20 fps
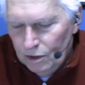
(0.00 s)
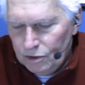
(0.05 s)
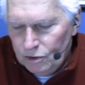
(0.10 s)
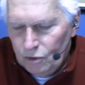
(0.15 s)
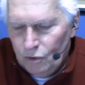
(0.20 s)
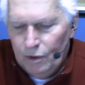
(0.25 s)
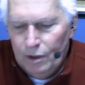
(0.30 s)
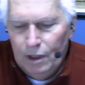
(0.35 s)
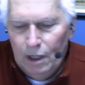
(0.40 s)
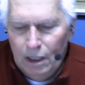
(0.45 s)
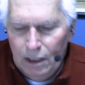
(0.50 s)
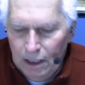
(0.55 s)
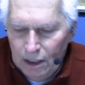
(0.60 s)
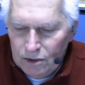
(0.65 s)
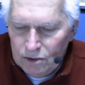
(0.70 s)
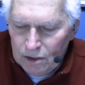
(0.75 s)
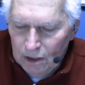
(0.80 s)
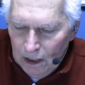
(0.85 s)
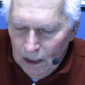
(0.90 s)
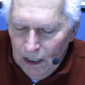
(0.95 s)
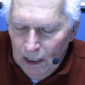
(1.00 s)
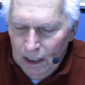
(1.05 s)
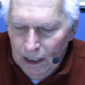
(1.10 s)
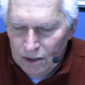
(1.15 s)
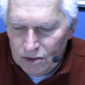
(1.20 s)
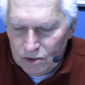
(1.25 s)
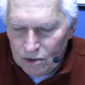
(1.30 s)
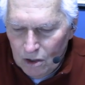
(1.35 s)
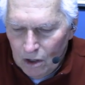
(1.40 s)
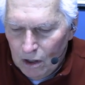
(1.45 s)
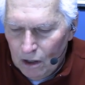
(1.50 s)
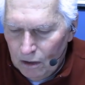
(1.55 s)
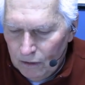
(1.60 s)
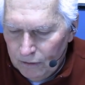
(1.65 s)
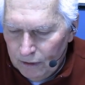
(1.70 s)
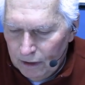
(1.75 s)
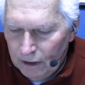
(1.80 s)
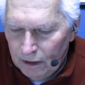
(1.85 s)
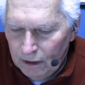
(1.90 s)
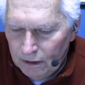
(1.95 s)
So he needs to call
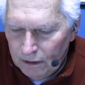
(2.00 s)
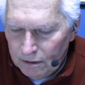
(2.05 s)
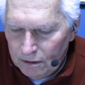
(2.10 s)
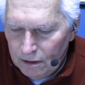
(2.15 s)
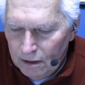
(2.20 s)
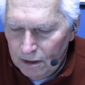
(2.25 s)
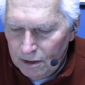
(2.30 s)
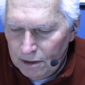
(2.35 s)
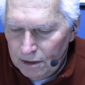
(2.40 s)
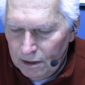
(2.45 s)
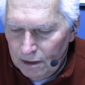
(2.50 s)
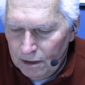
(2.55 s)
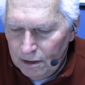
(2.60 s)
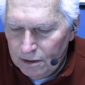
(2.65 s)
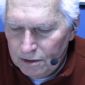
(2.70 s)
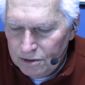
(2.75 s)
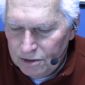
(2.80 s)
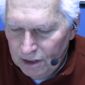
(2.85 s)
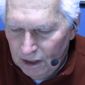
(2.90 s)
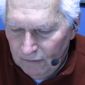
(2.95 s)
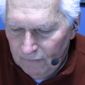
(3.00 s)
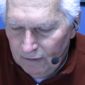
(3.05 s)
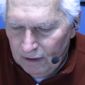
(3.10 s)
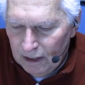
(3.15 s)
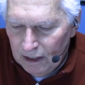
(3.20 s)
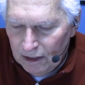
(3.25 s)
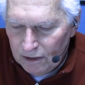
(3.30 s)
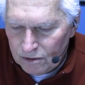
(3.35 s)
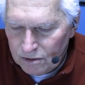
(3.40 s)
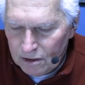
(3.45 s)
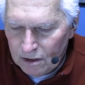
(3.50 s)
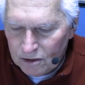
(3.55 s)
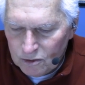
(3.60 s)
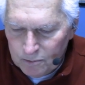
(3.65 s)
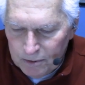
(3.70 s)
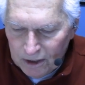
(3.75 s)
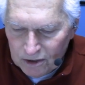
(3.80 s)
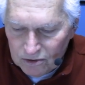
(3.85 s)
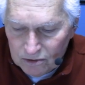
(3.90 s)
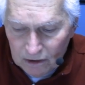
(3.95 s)
the CVS, the
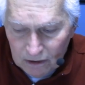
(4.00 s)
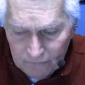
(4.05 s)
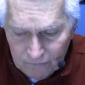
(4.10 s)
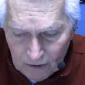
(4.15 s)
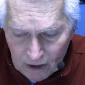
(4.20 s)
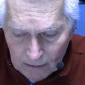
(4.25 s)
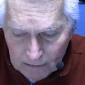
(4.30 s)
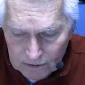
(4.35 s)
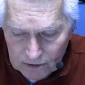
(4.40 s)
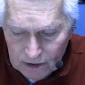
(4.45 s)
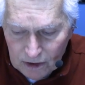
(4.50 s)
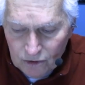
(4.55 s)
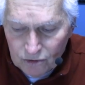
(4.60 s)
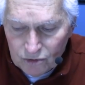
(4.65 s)
specialty pharmacy, or